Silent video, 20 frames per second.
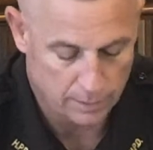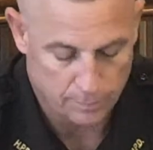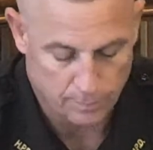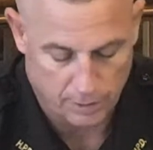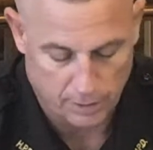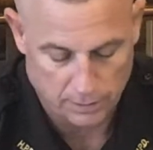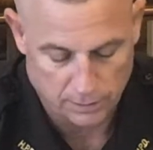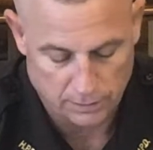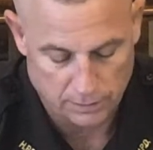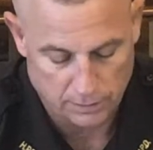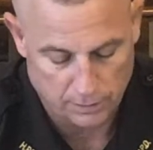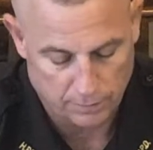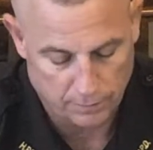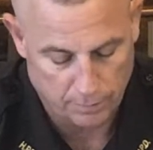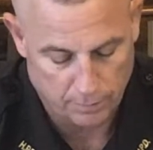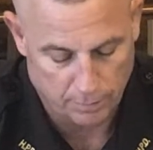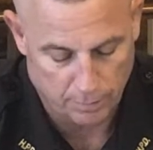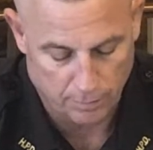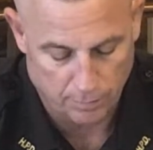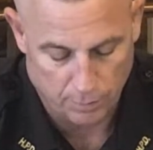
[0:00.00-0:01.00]
parts
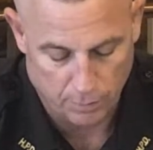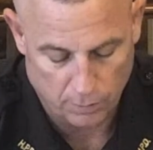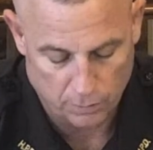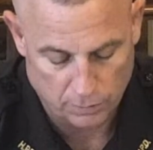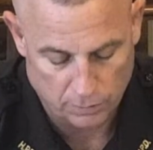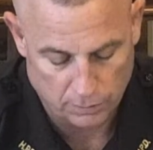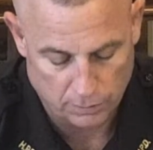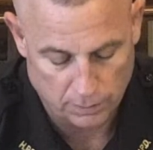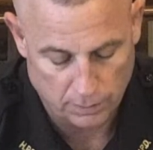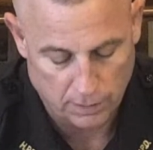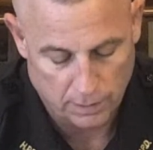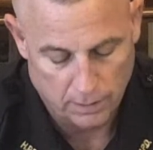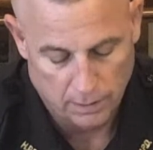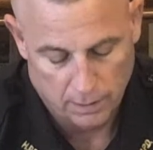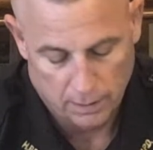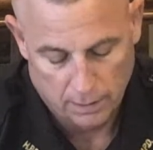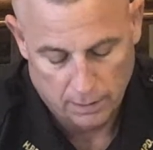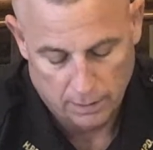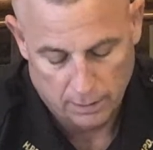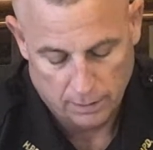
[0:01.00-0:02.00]
of the proposal
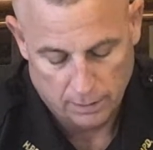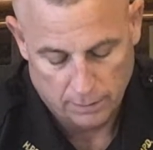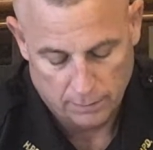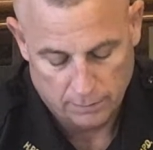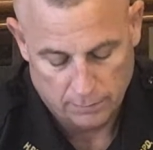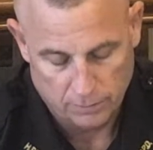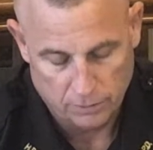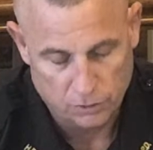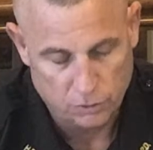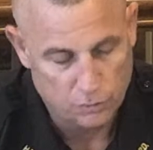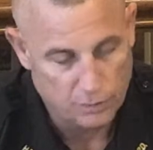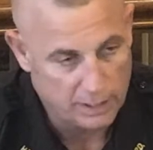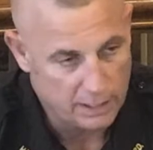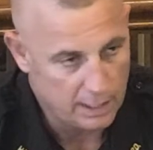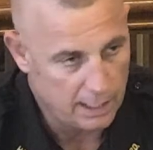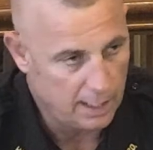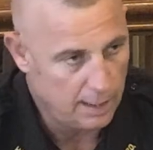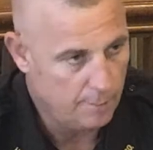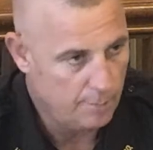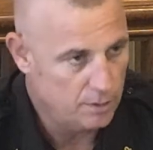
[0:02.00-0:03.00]
for
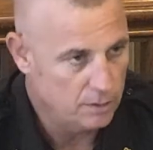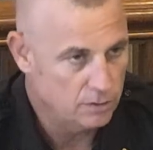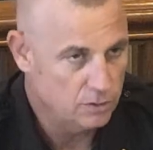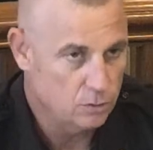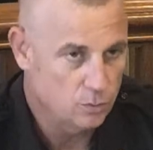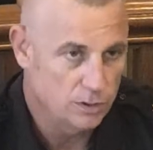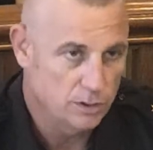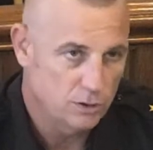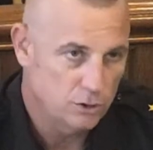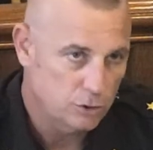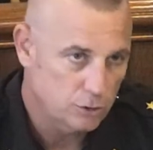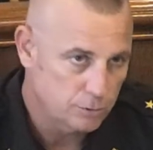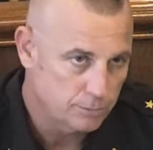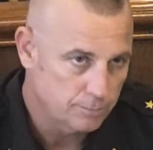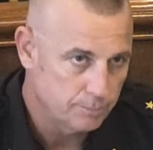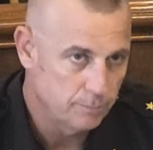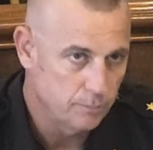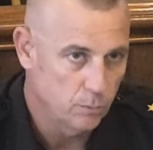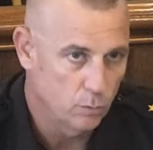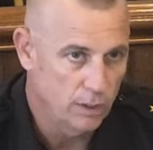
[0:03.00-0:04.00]
street cameras, which
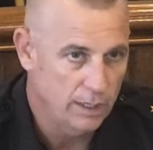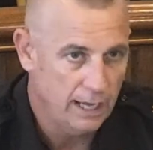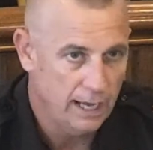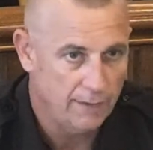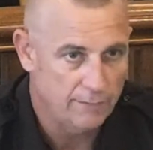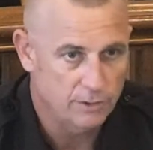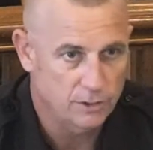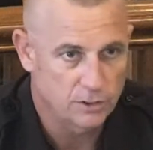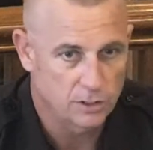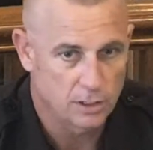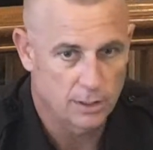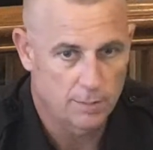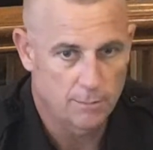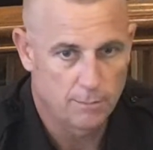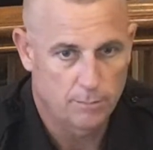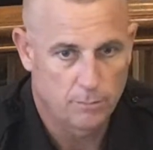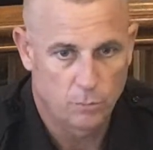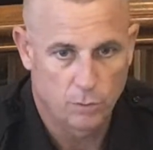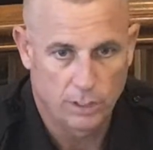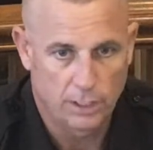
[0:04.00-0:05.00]
we have
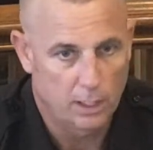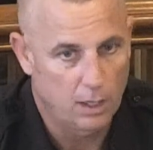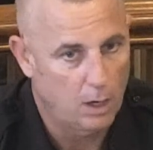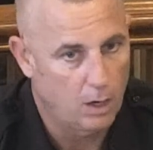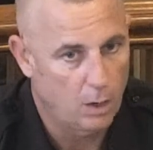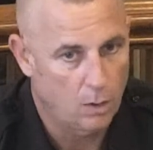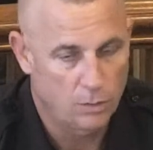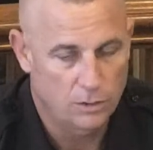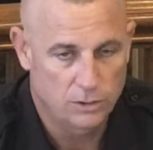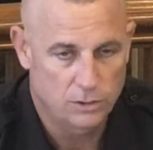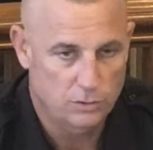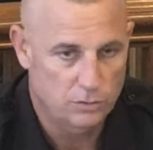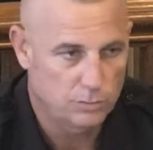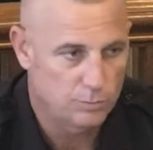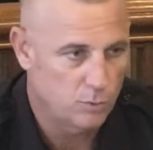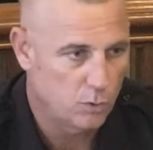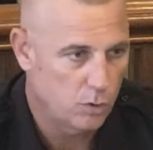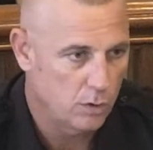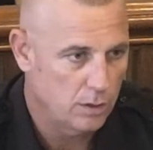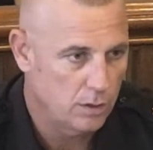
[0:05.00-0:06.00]
some. We can always use
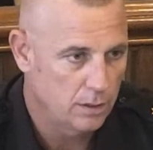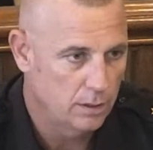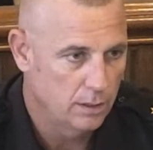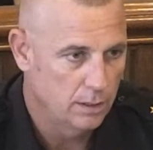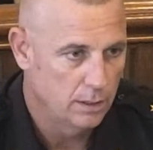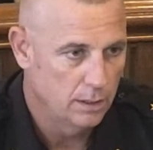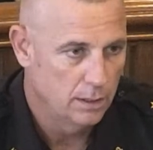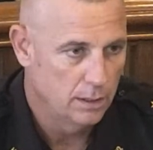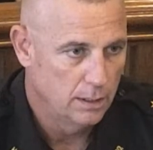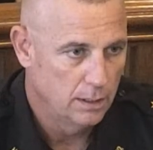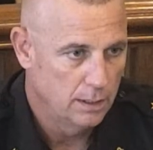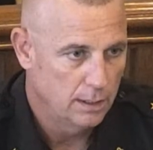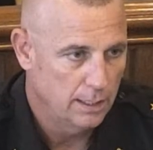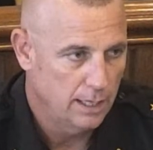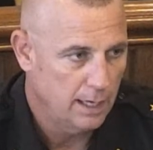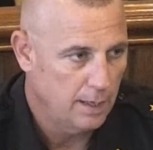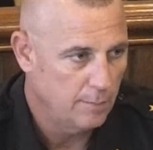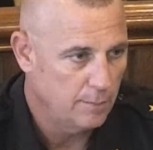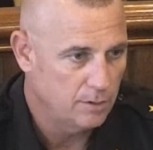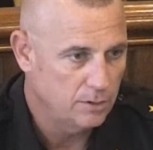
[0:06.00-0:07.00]
more.
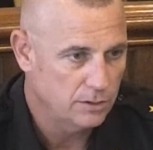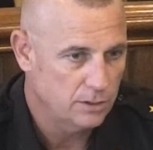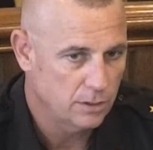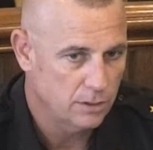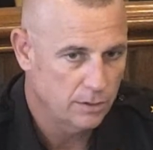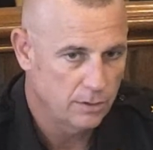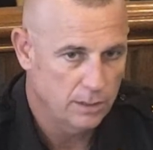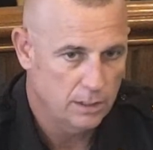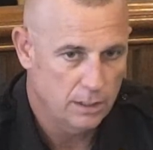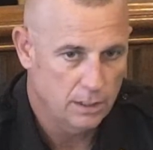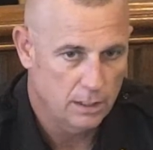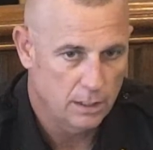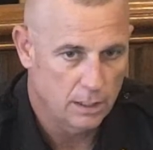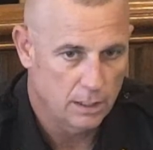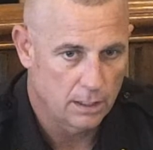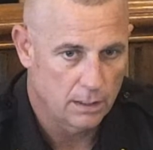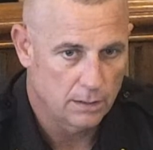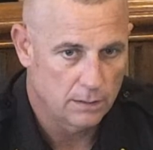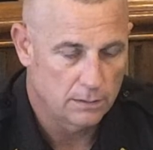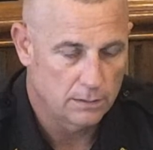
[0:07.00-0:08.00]
Cameras are the uh,
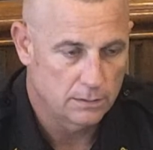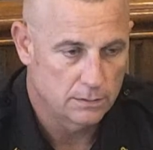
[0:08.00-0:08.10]
uh,